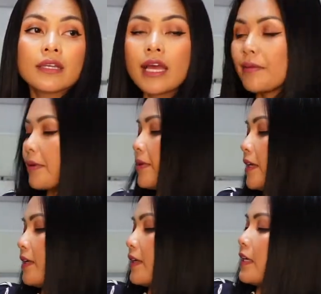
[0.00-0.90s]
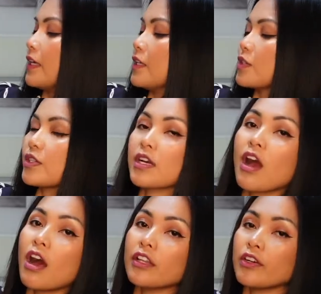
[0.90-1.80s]
hi baby. So the
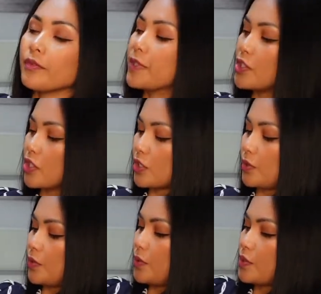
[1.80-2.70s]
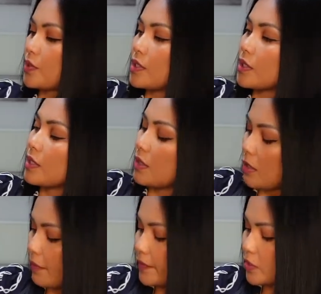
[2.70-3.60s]
color of the shoes
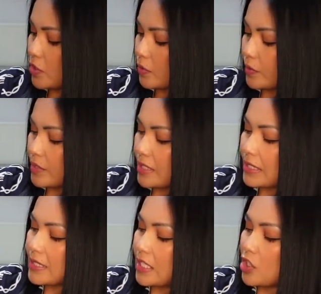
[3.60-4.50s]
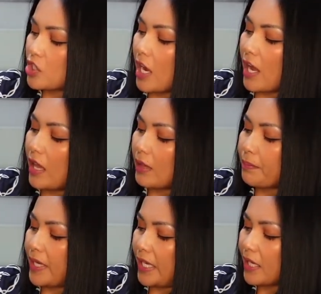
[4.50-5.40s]
is seashell
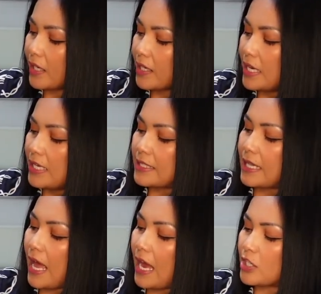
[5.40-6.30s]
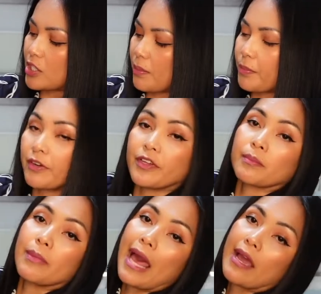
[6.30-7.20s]
pink /
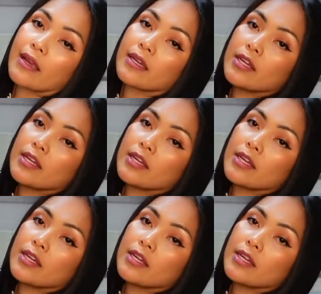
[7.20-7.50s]
perfect black.